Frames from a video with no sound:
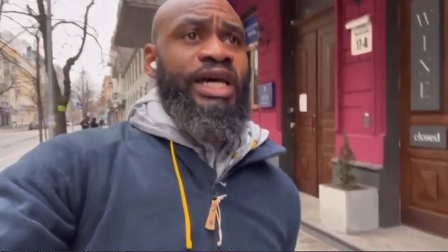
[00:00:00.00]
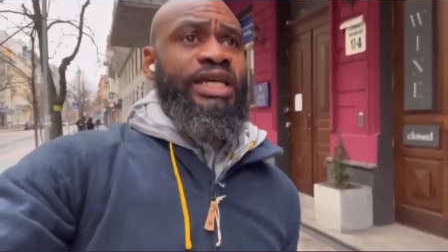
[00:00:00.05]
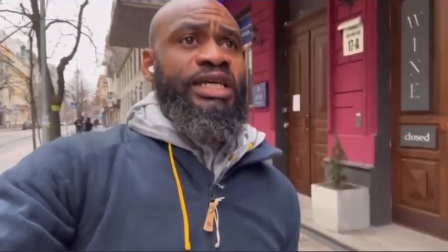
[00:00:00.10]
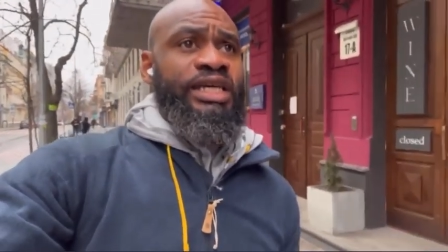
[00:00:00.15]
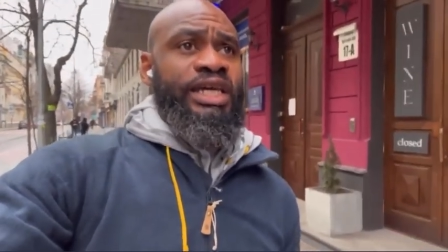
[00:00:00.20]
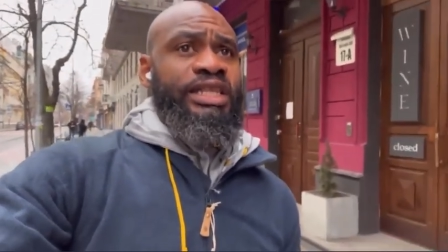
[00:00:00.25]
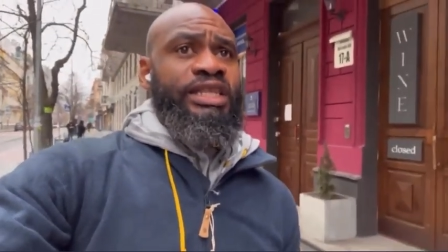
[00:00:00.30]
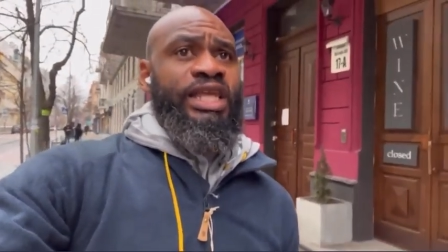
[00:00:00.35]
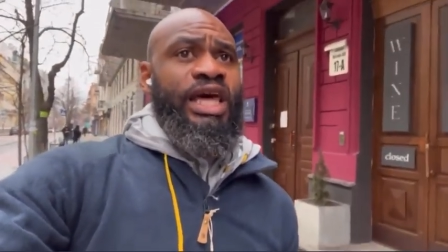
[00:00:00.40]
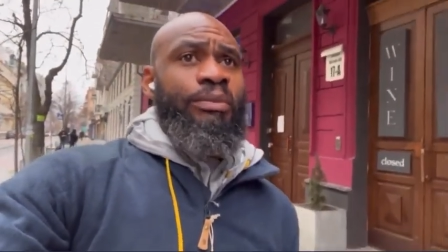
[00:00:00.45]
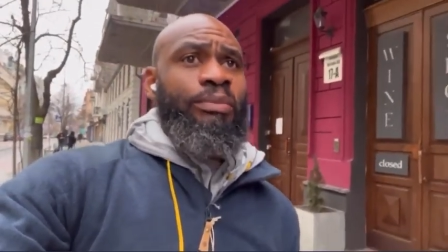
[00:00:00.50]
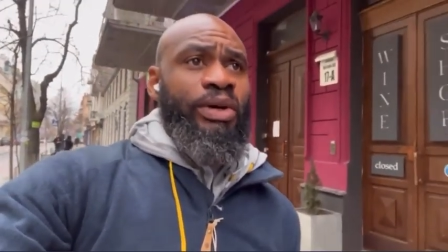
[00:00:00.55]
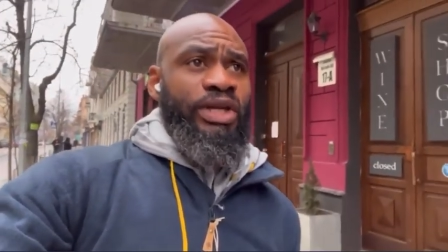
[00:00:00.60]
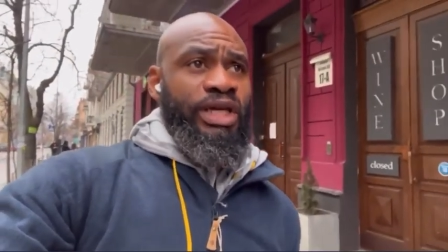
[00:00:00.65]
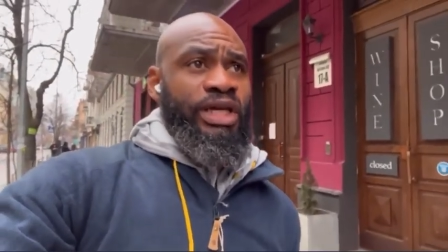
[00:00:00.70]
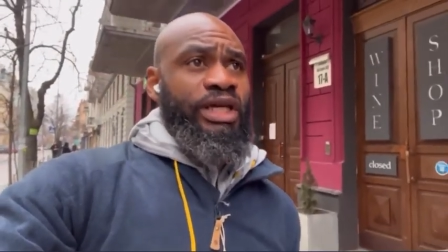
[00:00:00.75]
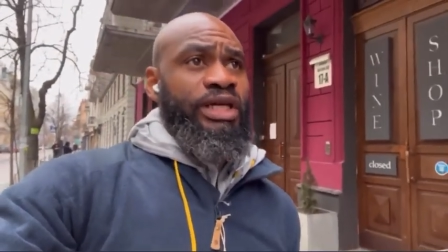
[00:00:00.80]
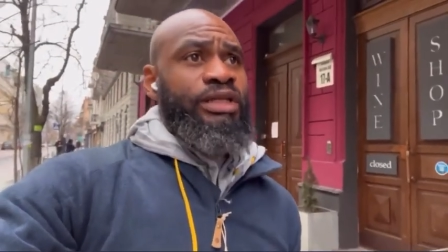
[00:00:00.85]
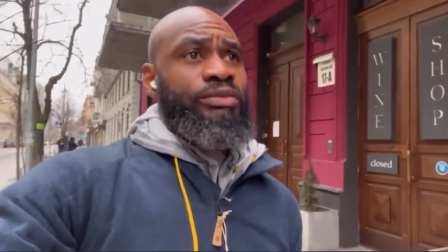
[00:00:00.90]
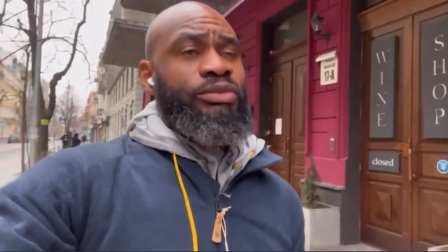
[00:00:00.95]
I get that.
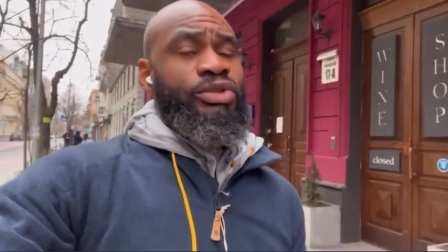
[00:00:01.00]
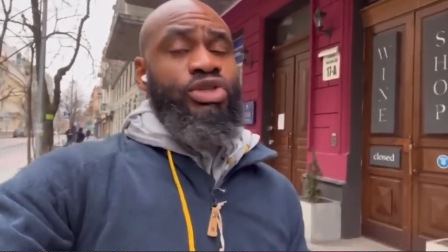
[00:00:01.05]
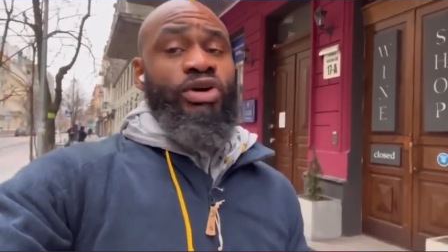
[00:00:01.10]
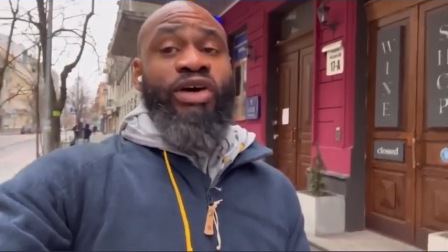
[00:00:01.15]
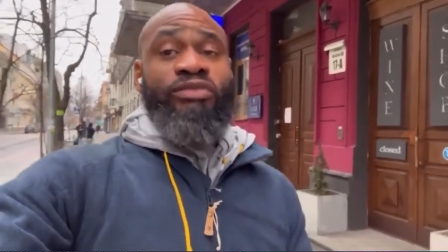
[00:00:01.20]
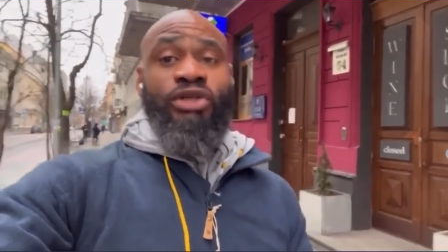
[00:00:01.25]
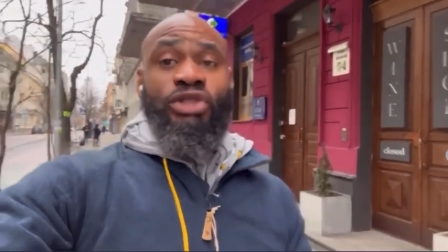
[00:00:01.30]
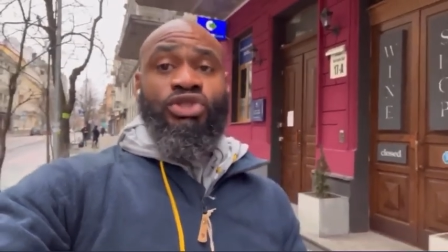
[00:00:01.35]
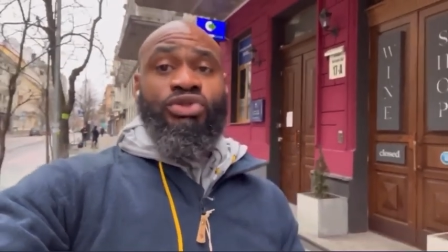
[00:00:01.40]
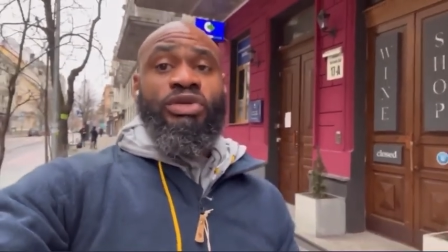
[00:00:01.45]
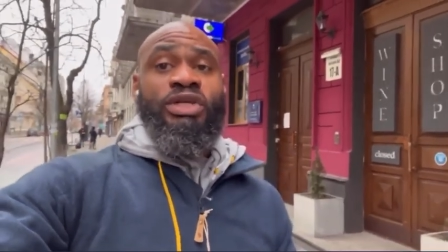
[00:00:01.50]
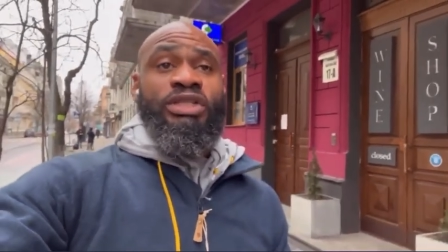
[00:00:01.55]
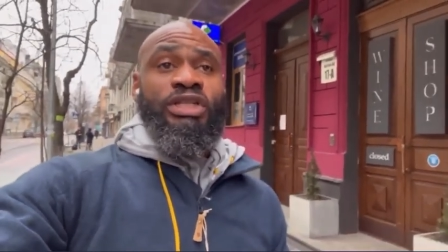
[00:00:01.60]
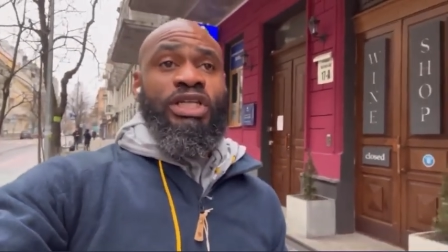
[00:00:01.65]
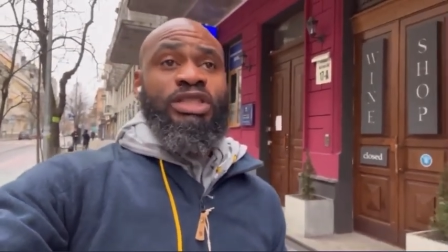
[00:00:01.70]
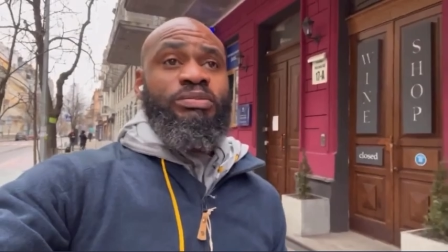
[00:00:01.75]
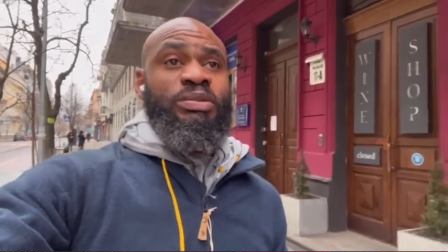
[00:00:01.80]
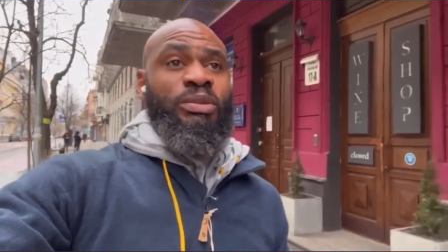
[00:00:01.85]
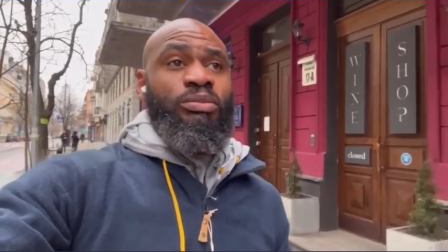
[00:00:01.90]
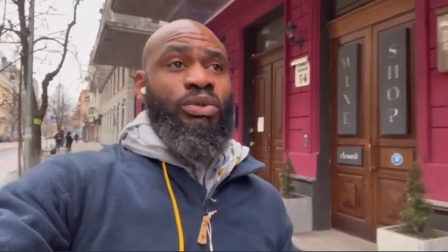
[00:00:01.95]
But it, you have to treat
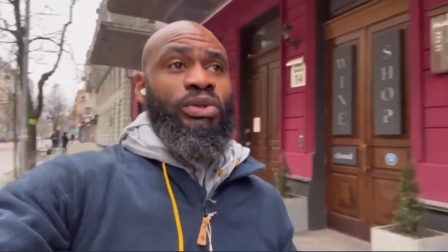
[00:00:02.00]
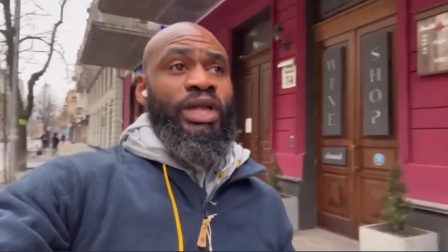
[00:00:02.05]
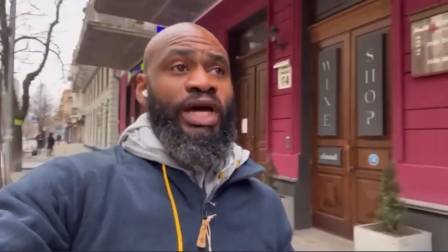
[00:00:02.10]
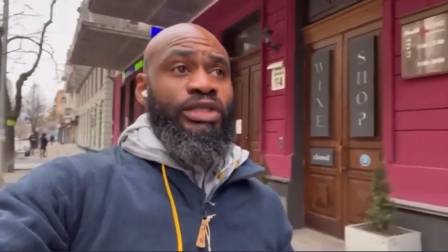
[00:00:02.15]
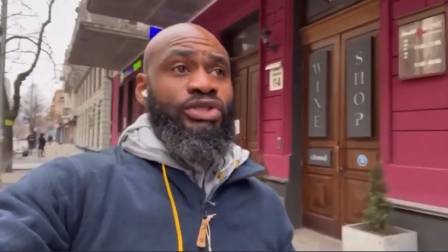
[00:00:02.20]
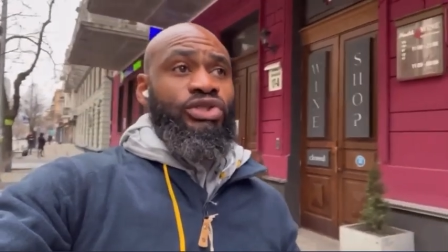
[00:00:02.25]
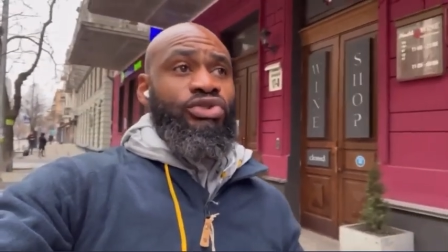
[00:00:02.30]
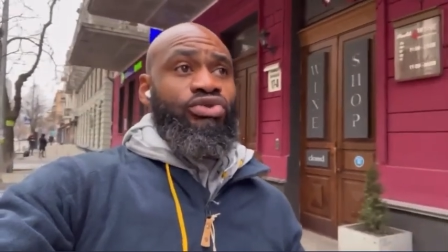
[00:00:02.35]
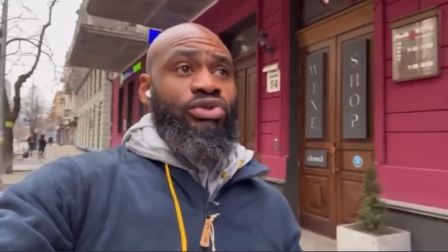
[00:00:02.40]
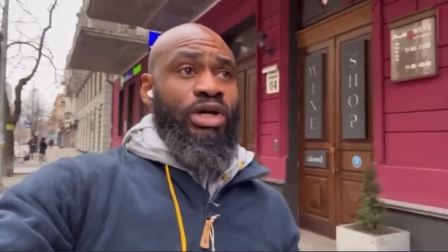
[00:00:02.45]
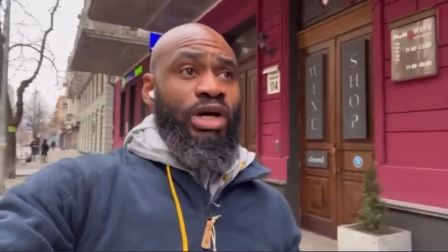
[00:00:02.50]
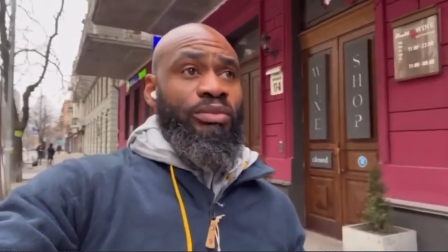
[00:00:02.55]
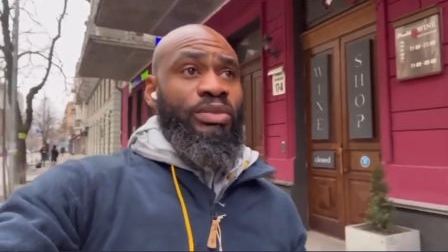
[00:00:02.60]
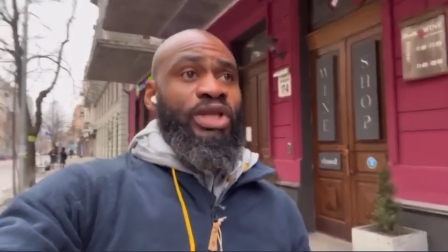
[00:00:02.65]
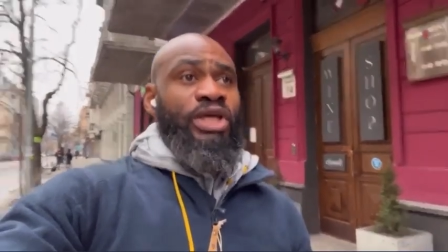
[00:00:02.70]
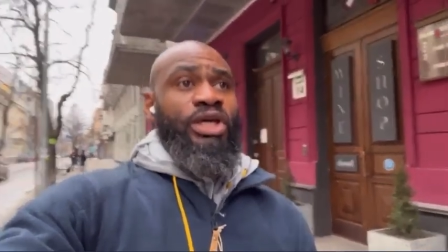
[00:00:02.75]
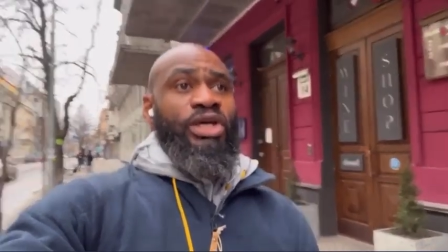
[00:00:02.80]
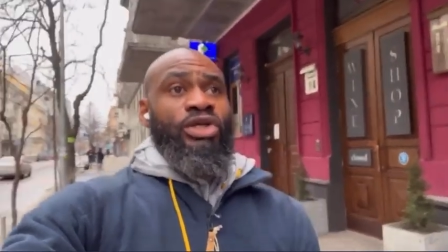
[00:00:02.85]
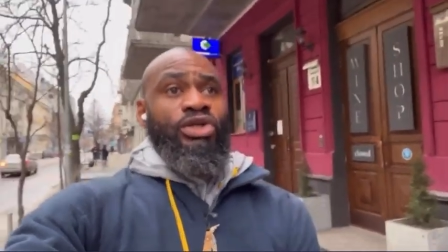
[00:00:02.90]
these people like Trump.